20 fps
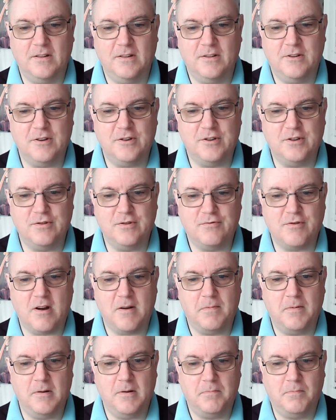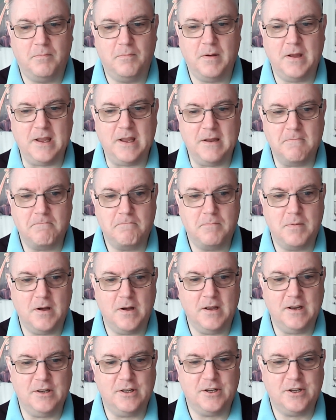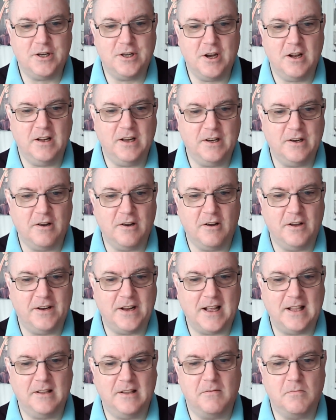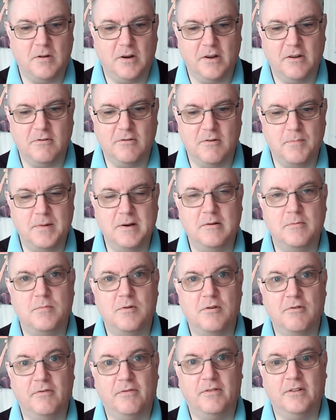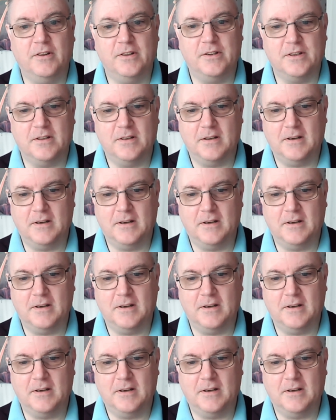doesn't drop a beat, but he's certainly not an Alan White or Bill Bruford.